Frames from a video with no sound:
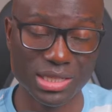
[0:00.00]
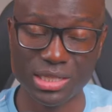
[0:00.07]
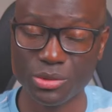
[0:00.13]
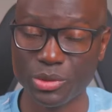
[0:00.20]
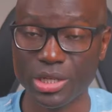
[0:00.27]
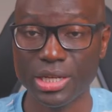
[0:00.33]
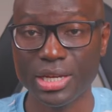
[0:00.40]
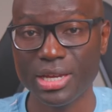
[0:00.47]

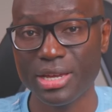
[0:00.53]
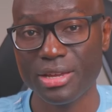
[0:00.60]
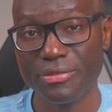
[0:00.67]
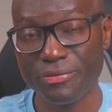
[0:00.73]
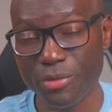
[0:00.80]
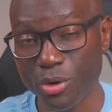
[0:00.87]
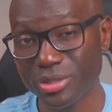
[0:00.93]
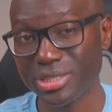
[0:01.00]
anyway,
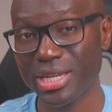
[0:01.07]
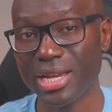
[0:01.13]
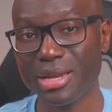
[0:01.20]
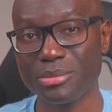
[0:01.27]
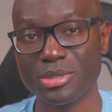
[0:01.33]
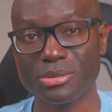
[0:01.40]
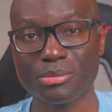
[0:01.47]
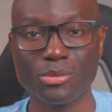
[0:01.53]
four
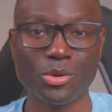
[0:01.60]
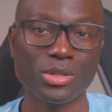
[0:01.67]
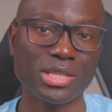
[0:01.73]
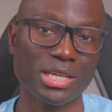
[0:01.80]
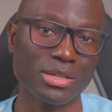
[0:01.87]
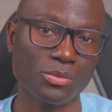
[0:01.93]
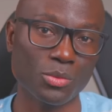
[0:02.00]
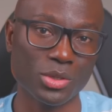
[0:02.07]
times more
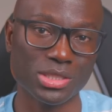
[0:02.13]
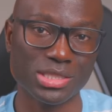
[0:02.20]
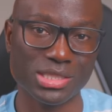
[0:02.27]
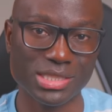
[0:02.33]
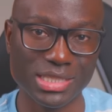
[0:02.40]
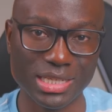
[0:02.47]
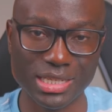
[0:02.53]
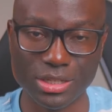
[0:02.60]
than what
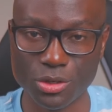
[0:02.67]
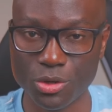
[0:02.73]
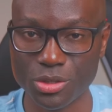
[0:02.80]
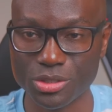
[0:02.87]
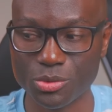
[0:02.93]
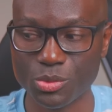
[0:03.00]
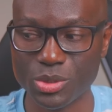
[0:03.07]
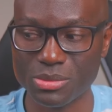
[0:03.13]
Jet A
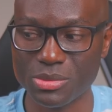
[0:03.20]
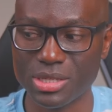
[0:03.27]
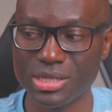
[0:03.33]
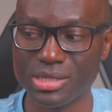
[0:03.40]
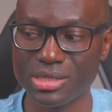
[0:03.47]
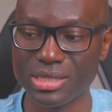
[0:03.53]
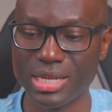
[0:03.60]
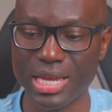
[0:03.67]
costs, which
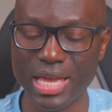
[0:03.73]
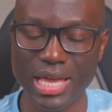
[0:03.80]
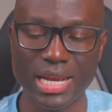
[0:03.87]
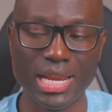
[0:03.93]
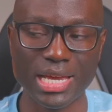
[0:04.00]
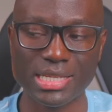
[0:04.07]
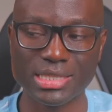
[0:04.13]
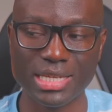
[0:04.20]
means
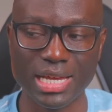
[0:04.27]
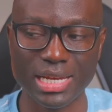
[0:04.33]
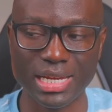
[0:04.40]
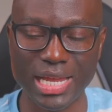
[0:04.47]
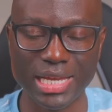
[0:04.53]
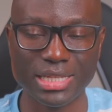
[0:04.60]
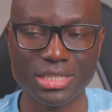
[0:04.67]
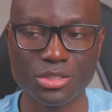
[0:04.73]
airlines are
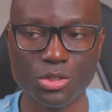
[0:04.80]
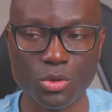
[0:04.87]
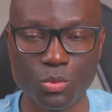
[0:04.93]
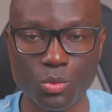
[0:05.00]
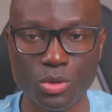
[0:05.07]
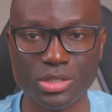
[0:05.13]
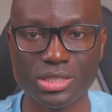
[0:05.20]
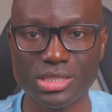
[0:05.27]
likely not
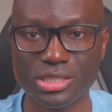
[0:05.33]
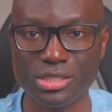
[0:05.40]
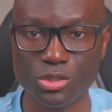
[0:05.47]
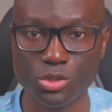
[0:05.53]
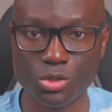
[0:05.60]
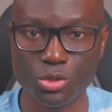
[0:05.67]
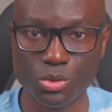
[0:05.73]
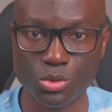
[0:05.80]
wanting
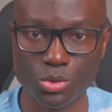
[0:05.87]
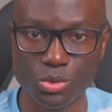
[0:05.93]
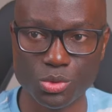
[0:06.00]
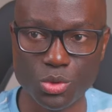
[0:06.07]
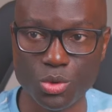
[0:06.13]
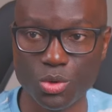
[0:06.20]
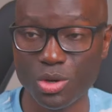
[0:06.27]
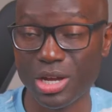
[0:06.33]
to
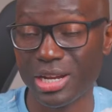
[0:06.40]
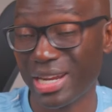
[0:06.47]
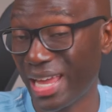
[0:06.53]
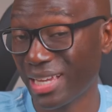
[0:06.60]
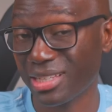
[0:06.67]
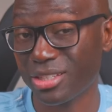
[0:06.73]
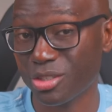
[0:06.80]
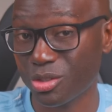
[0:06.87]
or are
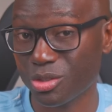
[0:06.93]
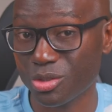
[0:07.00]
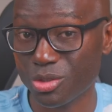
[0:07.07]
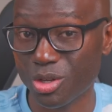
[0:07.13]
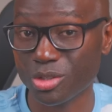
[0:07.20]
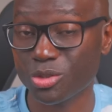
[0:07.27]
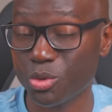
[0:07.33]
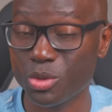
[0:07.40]
likely
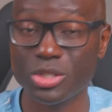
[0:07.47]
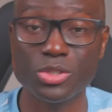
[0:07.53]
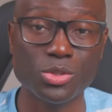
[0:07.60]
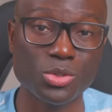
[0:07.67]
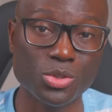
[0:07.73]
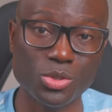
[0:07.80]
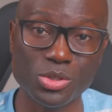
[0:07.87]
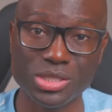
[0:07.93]
not going to
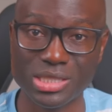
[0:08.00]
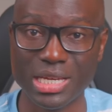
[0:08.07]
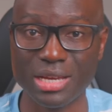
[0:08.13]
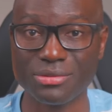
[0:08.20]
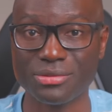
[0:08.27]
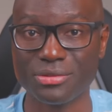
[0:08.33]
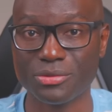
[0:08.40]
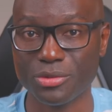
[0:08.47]
use
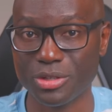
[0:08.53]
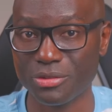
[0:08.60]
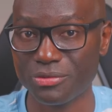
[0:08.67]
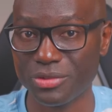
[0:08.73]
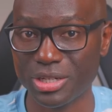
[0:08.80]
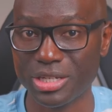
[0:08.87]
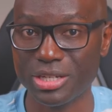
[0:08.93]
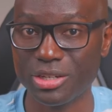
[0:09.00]
SAF for a
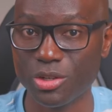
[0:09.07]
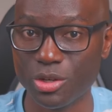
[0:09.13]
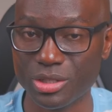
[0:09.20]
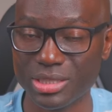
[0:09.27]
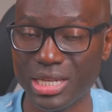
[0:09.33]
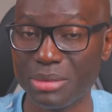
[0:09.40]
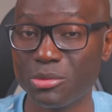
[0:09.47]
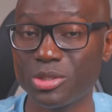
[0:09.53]
very long
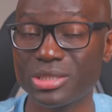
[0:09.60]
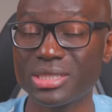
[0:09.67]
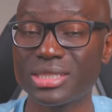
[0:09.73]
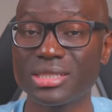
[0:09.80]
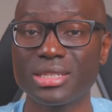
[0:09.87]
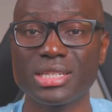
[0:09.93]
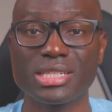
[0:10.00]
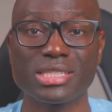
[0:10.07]
time
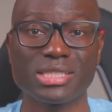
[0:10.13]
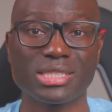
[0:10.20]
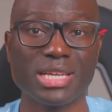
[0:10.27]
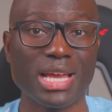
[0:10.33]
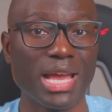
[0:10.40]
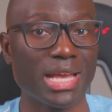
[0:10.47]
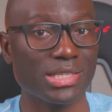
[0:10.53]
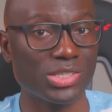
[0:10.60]
until it is
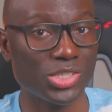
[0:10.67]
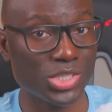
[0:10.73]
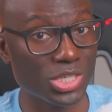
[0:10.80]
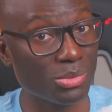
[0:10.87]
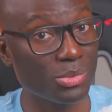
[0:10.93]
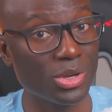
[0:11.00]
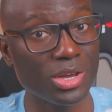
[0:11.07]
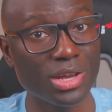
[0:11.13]
as cheap